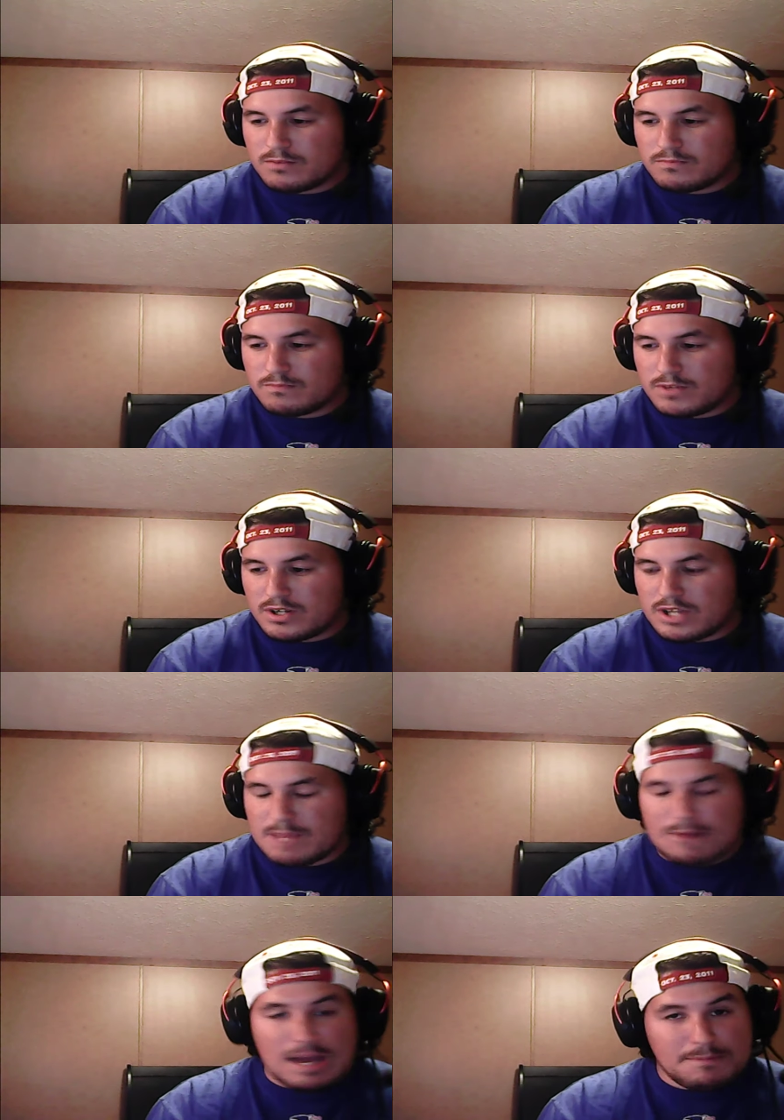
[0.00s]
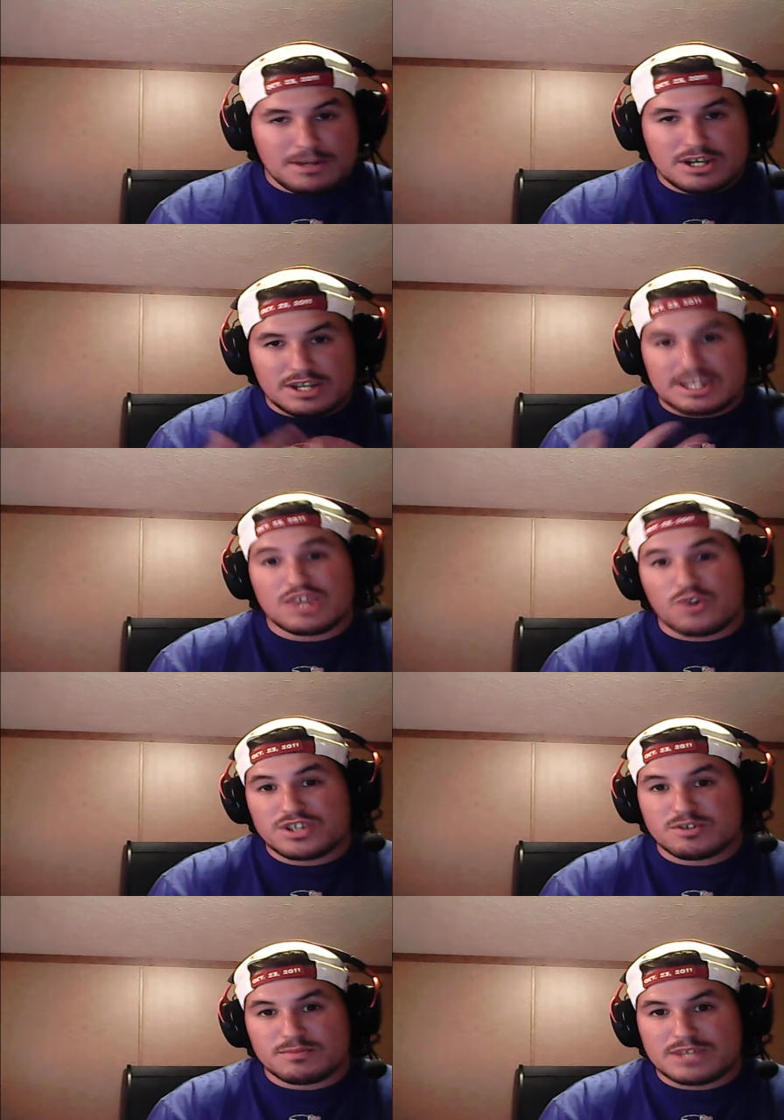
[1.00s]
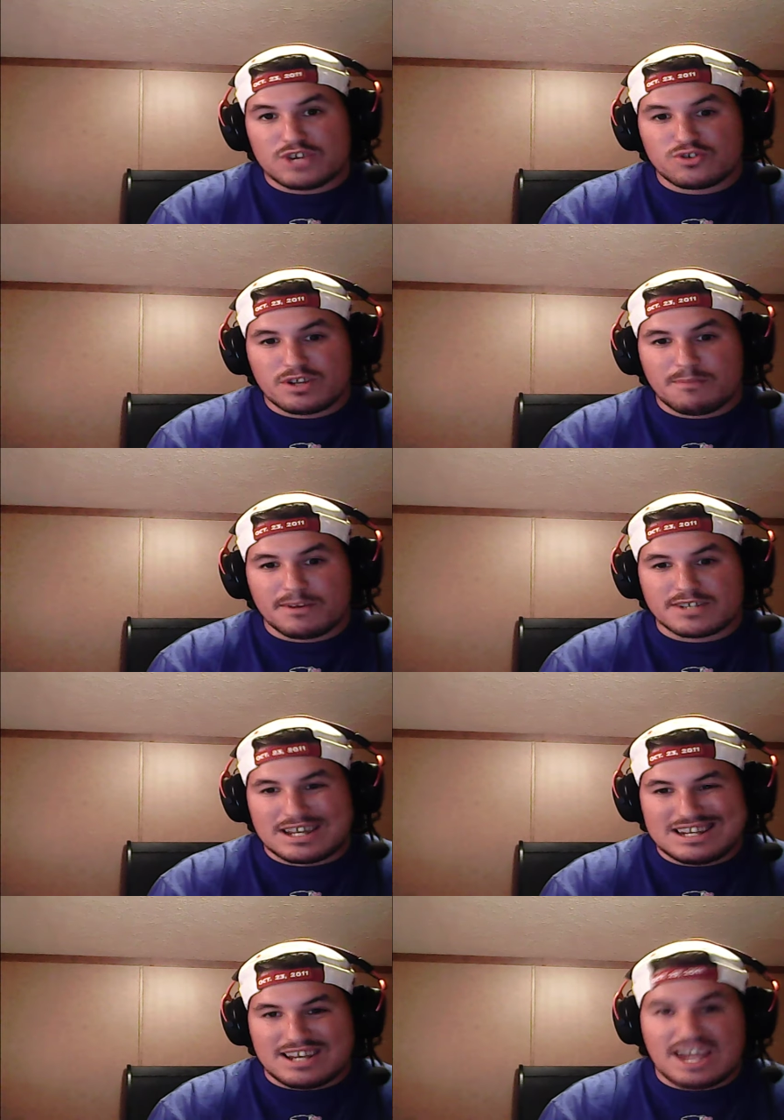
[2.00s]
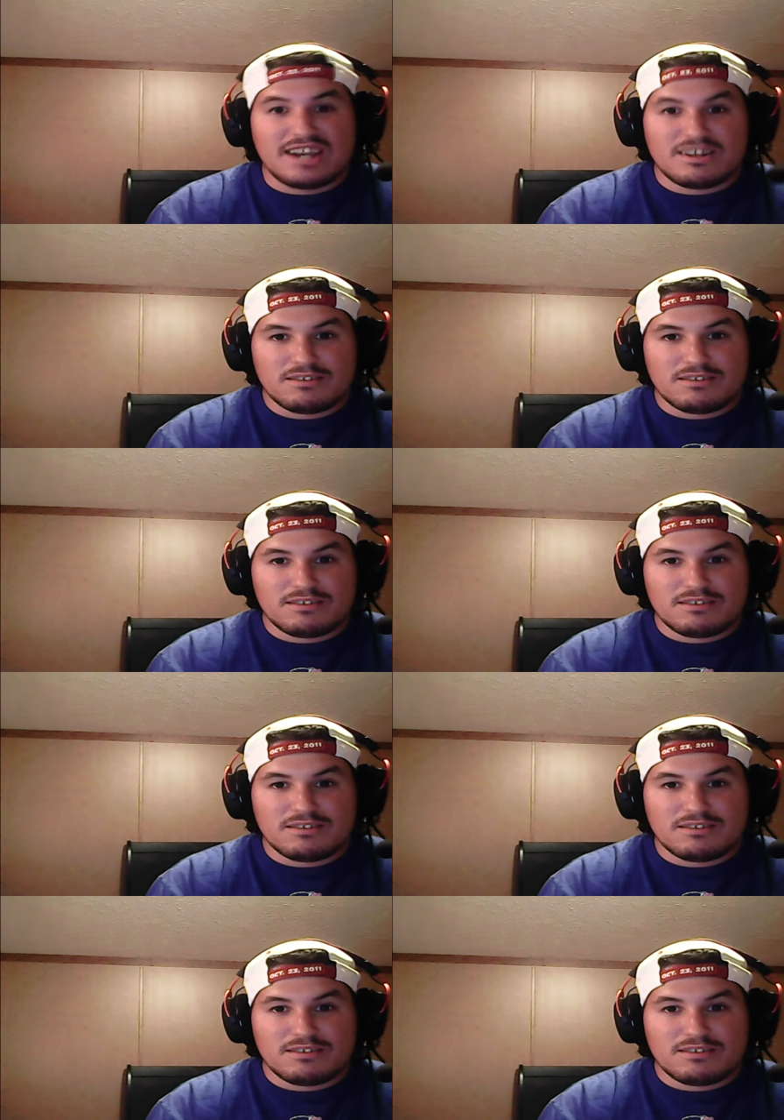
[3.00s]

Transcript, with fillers: but in my opinion, I think there is some potential there because I didn't hate it.